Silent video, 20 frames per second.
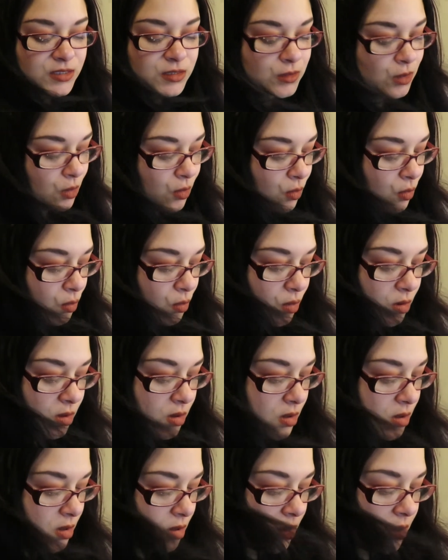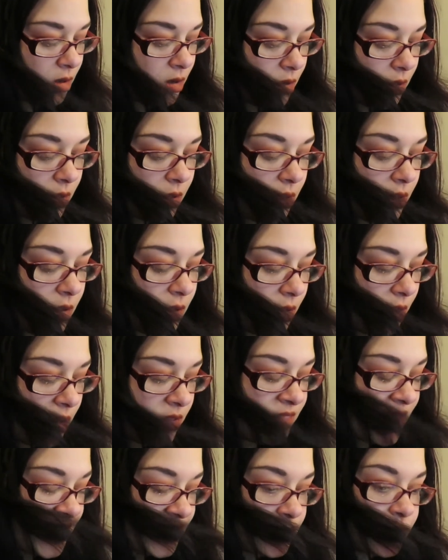So
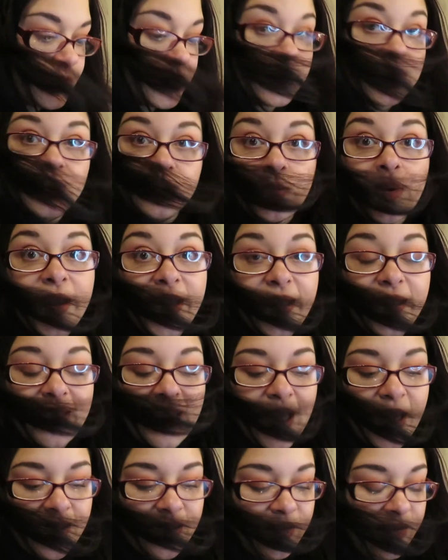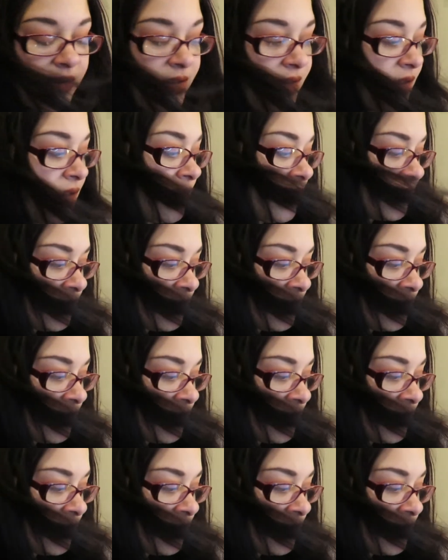that's what this is why I added it.